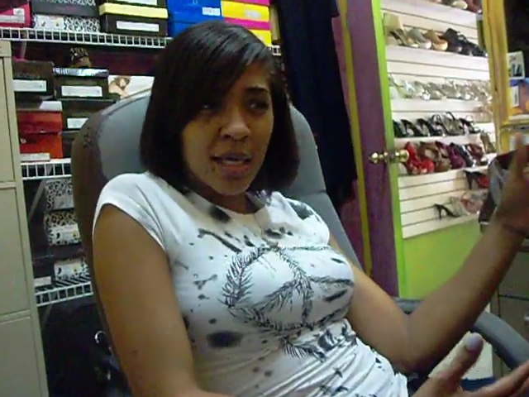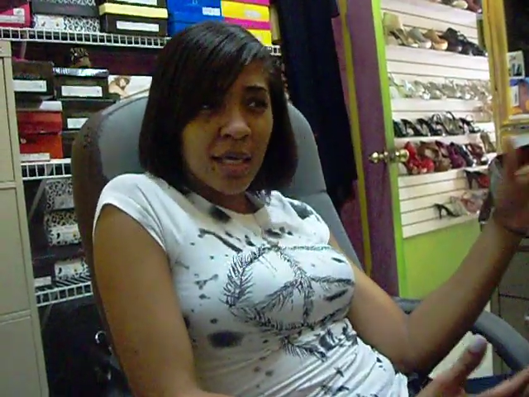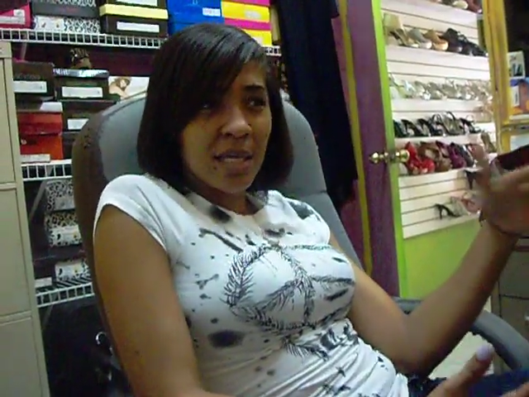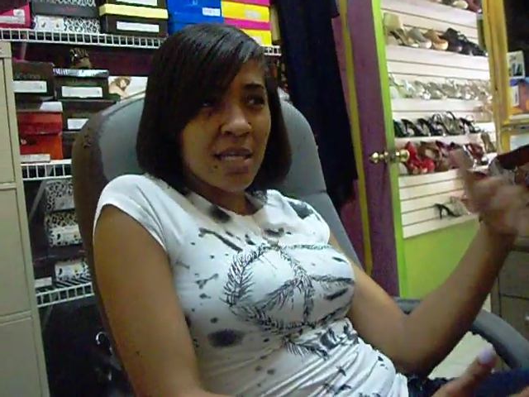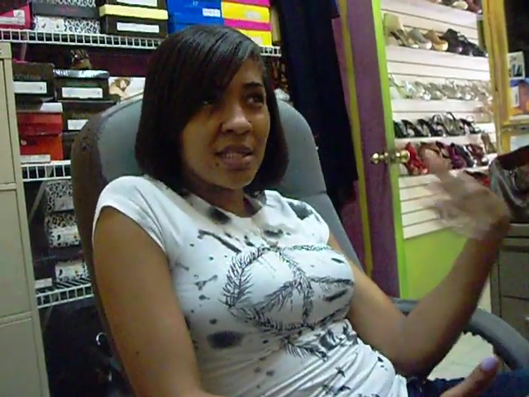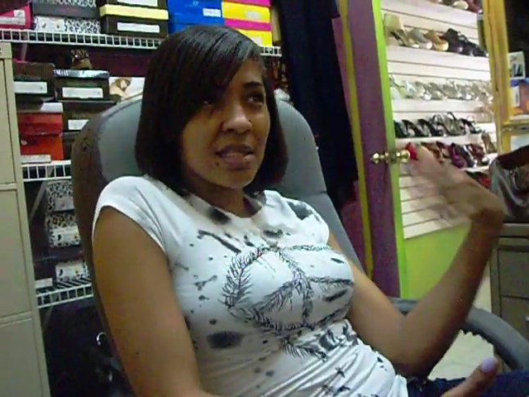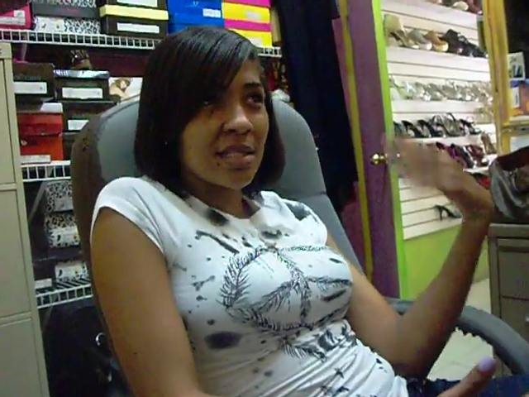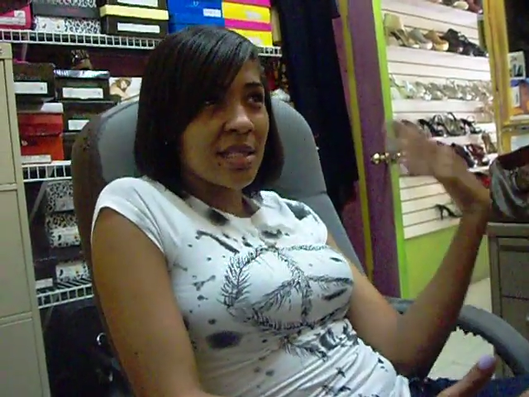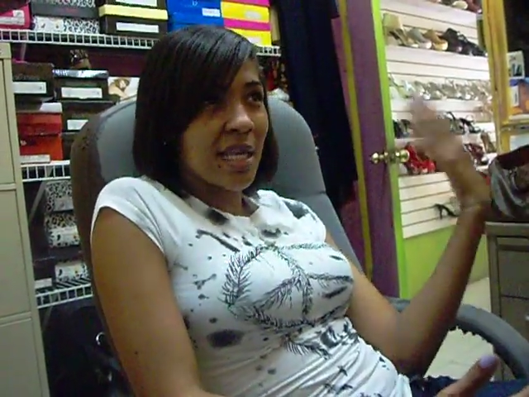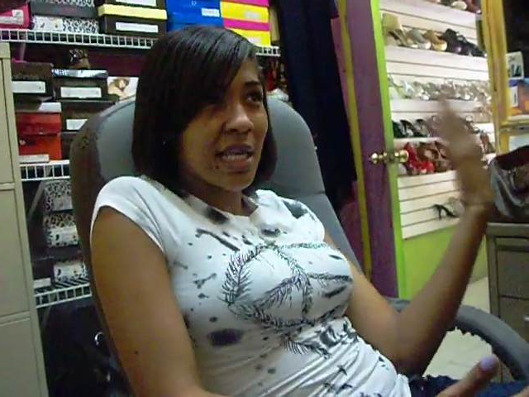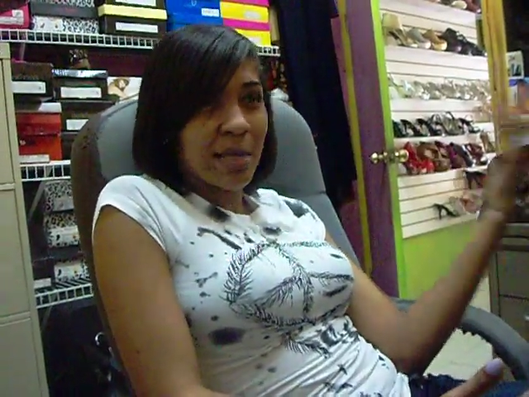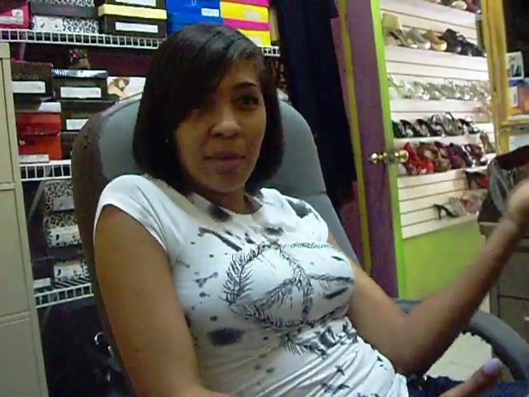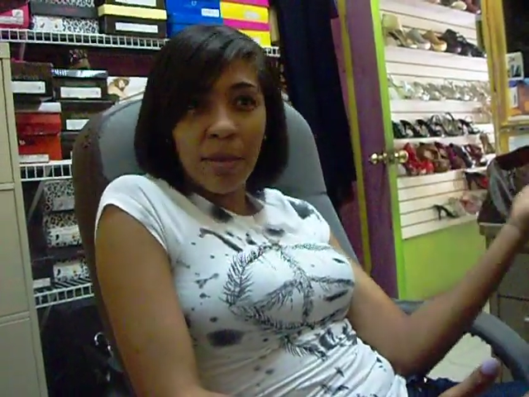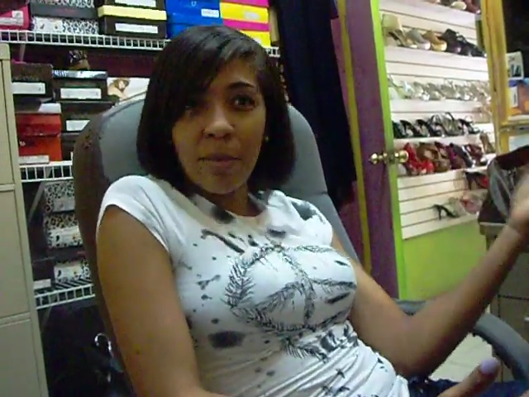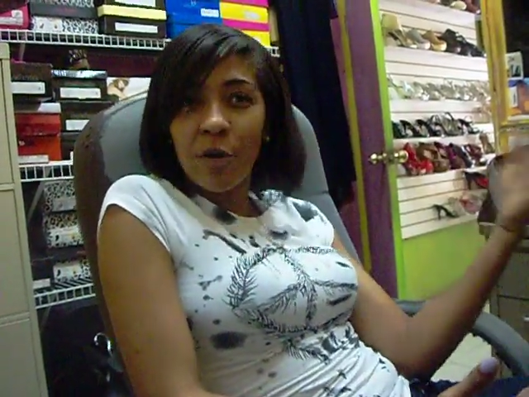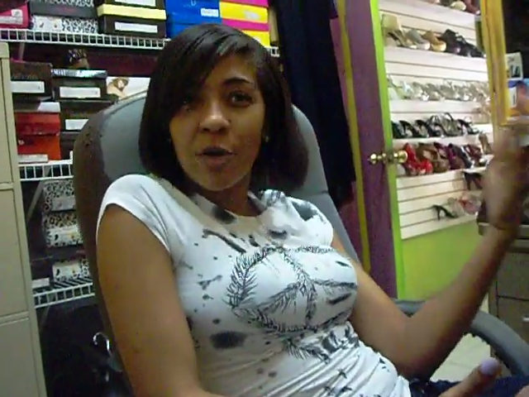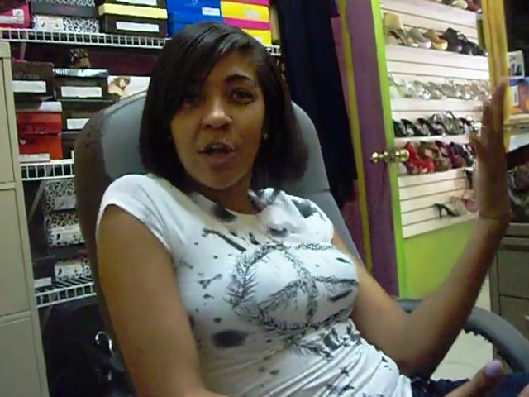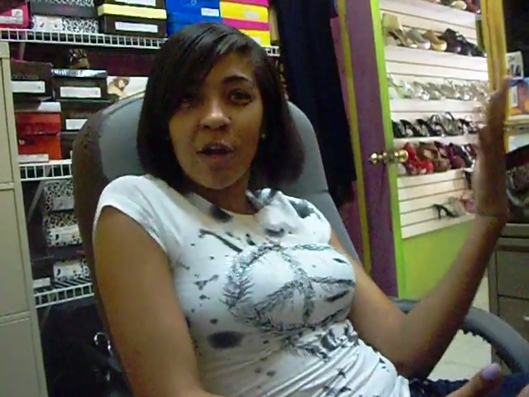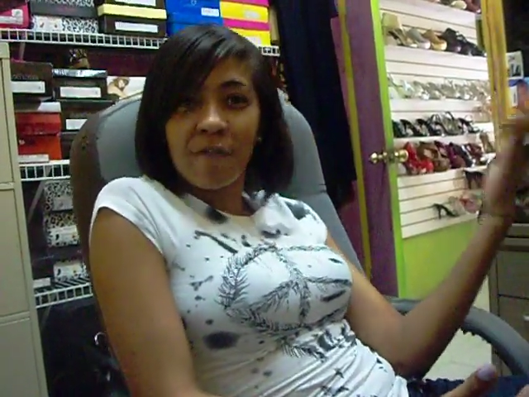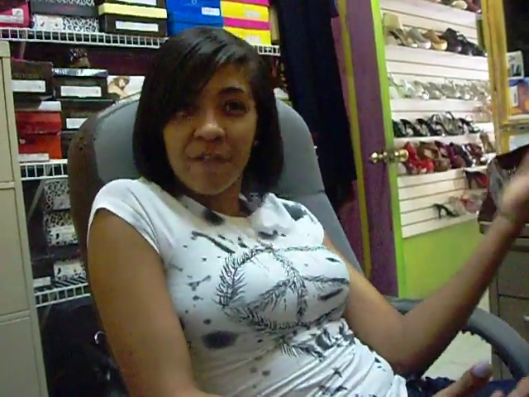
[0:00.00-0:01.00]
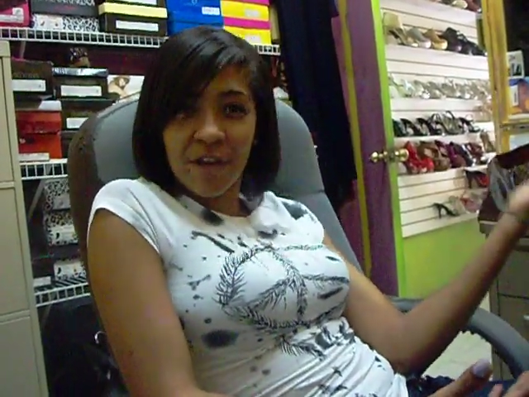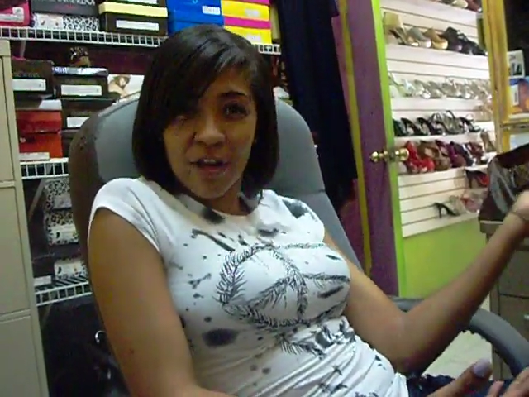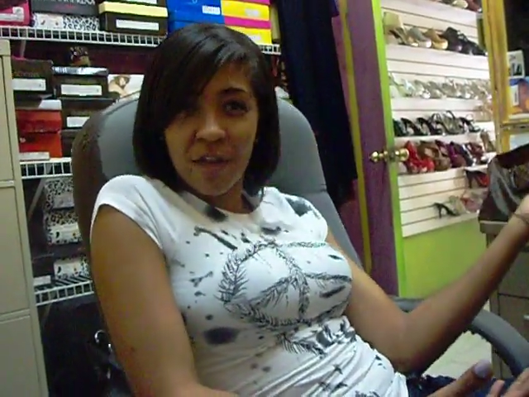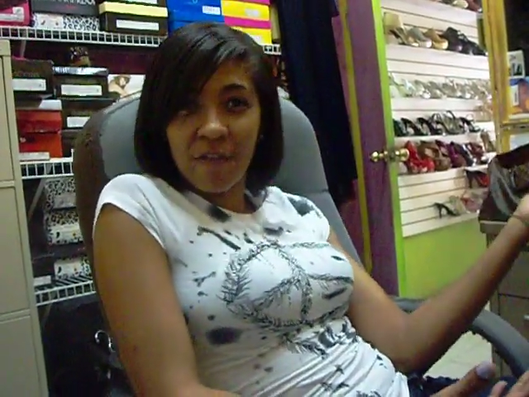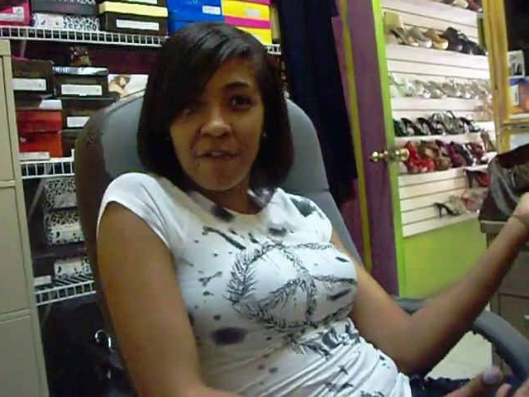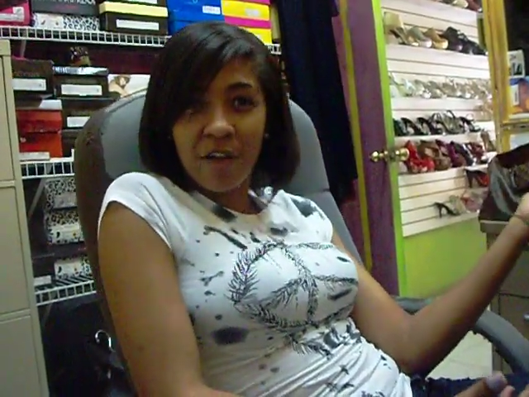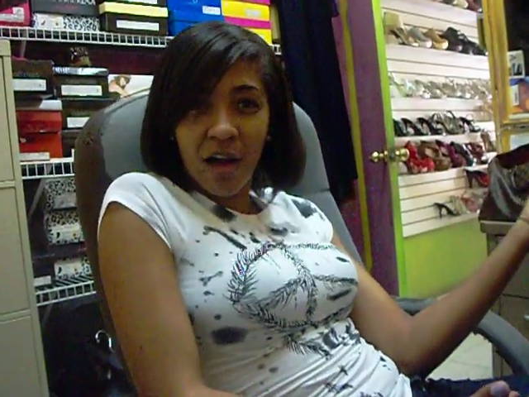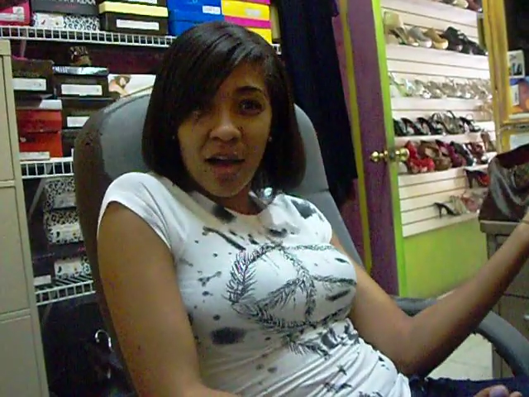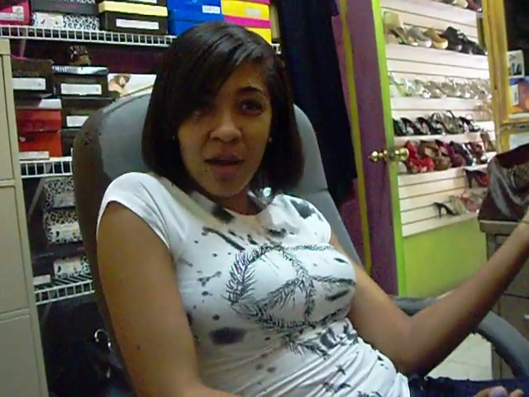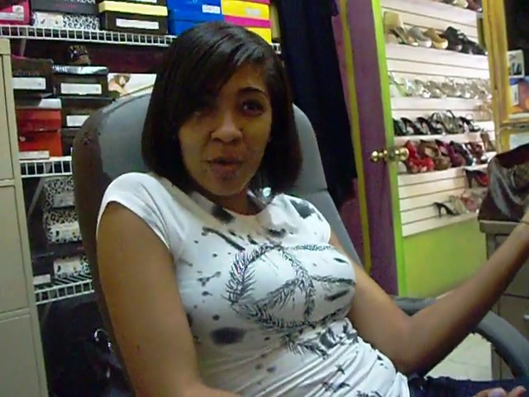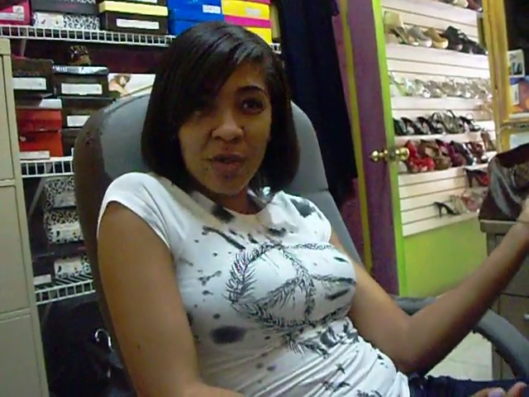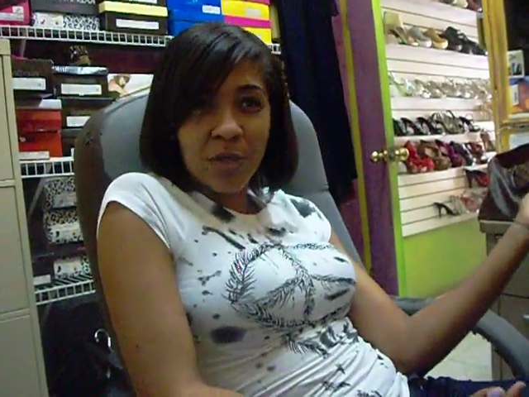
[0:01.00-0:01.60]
and tell them about your video blog,